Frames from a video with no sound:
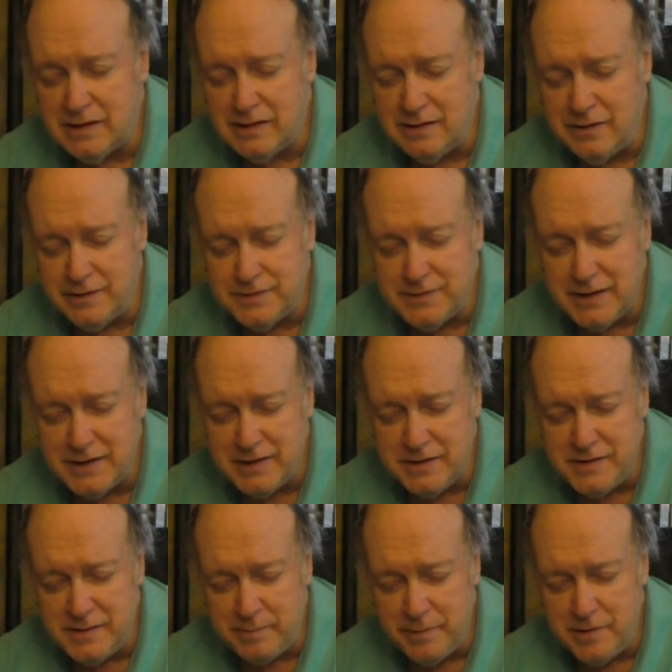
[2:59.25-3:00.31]
looks like
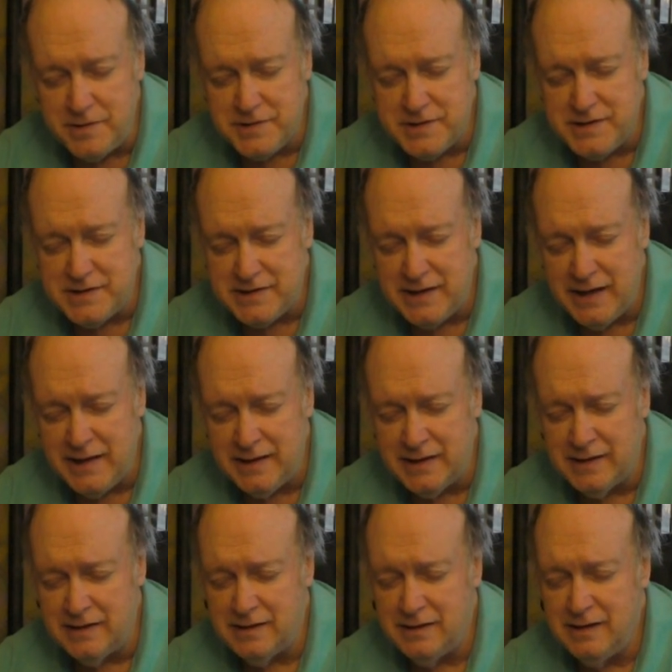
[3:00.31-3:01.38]
there's a person
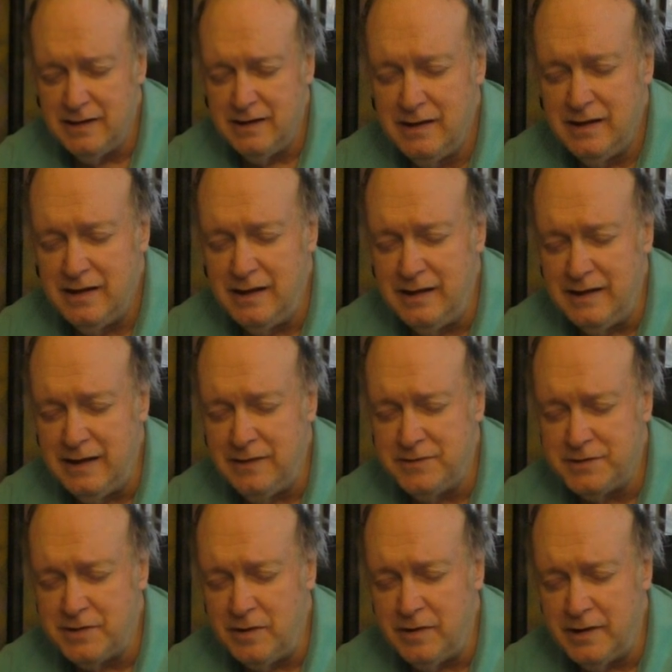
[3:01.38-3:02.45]
standing and now
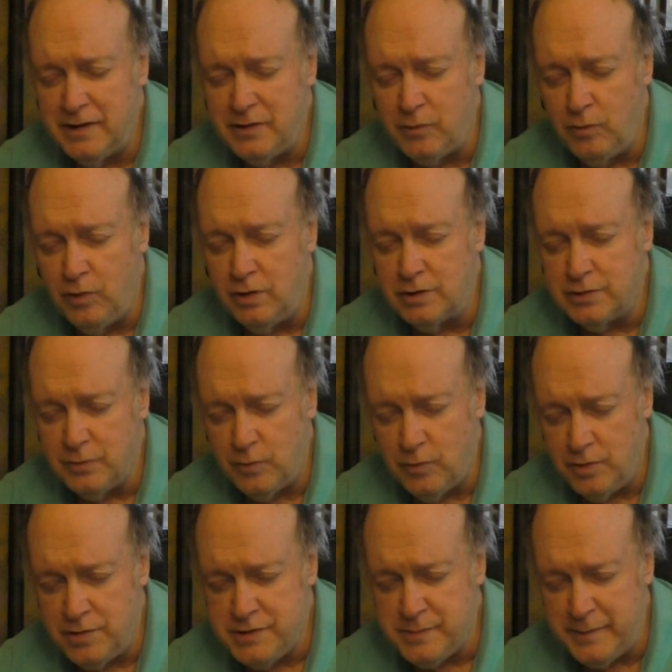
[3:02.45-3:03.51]
starting to walk
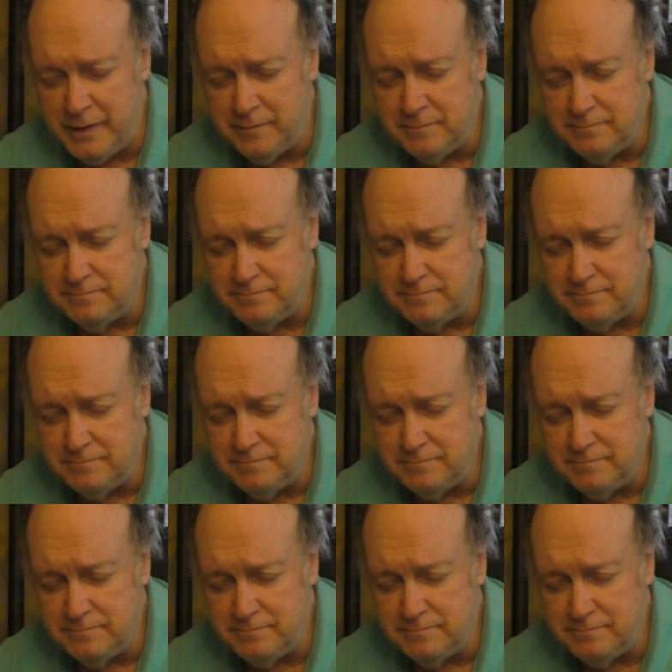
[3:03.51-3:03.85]
towards me.